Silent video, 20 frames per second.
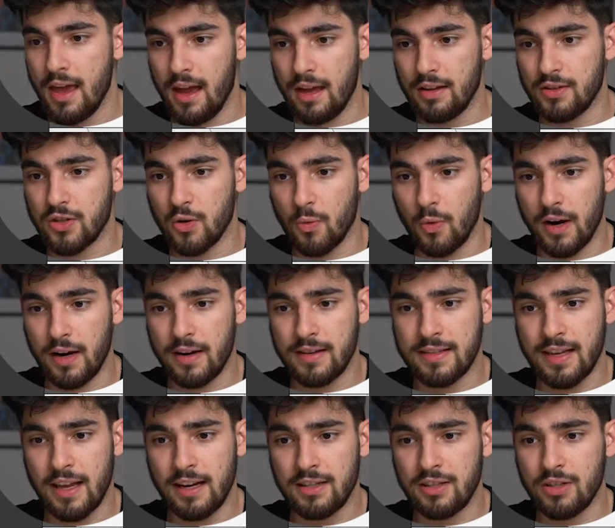And so what I
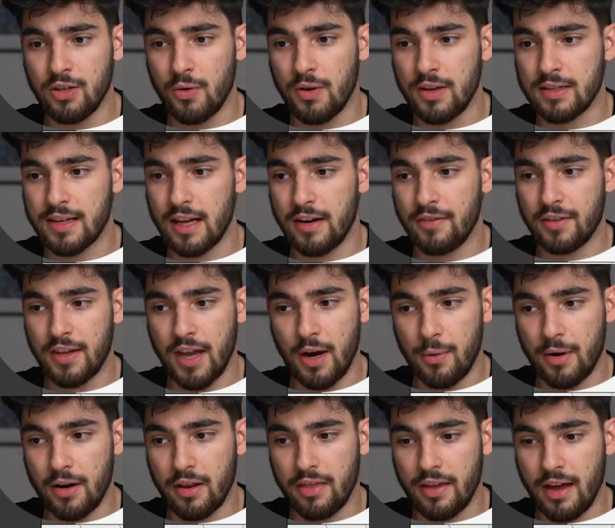decided to do is kind of
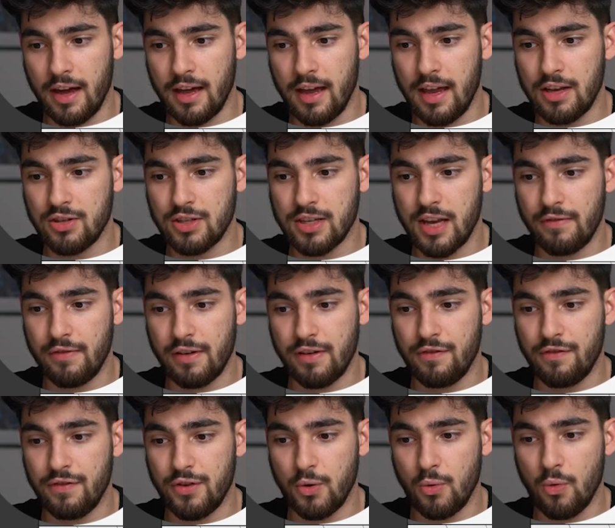get rid of that and just have a
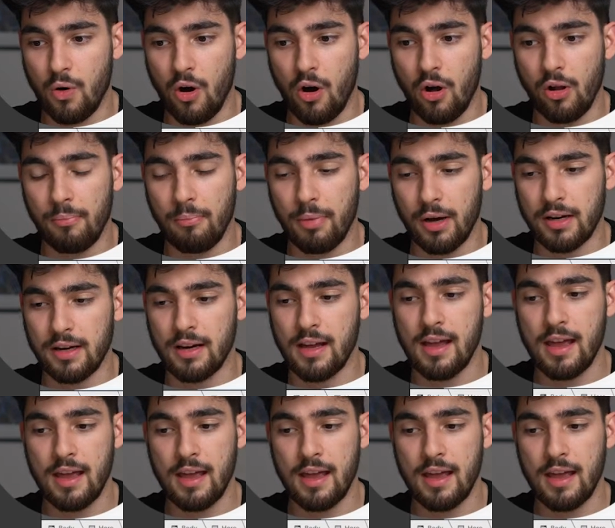view all button.